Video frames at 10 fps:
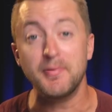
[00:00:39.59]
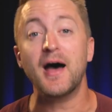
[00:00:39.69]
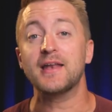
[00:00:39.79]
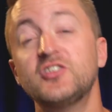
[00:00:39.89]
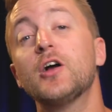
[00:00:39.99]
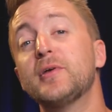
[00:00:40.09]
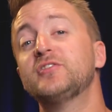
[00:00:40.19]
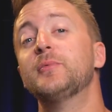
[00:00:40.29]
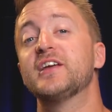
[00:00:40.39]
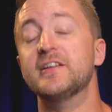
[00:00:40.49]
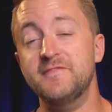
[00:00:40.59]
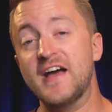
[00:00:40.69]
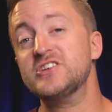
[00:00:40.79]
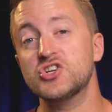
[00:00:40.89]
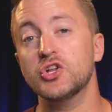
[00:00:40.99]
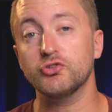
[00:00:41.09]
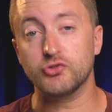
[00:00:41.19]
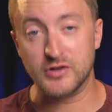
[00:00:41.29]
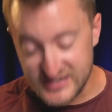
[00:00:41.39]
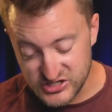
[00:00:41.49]
But let's talk about some of the conventional,
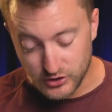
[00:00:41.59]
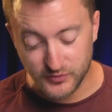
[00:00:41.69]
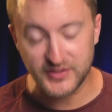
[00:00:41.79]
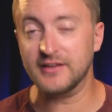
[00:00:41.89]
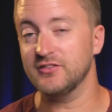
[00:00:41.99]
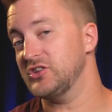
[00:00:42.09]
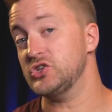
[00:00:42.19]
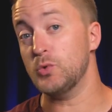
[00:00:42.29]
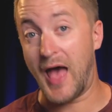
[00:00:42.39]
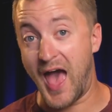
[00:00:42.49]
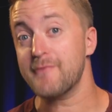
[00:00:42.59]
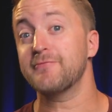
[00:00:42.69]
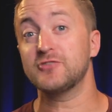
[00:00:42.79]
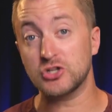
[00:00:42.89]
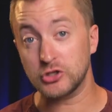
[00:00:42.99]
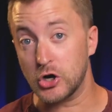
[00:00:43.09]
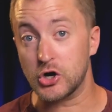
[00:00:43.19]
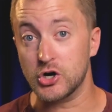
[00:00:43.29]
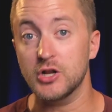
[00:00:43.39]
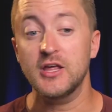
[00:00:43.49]
traditional things that you have to
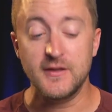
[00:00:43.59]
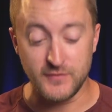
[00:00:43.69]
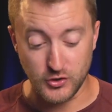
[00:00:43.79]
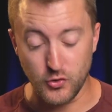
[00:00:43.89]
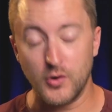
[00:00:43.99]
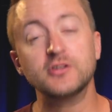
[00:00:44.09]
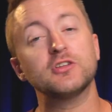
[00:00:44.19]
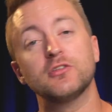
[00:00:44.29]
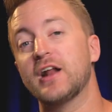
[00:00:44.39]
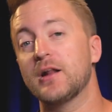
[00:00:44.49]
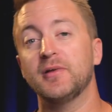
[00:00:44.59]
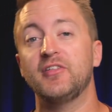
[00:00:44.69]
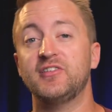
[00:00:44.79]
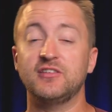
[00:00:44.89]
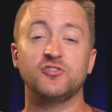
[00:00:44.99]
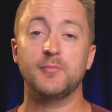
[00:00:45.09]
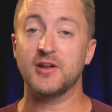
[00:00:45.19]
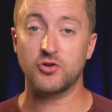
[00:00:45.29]
learn if you're going to learn how to play this instrument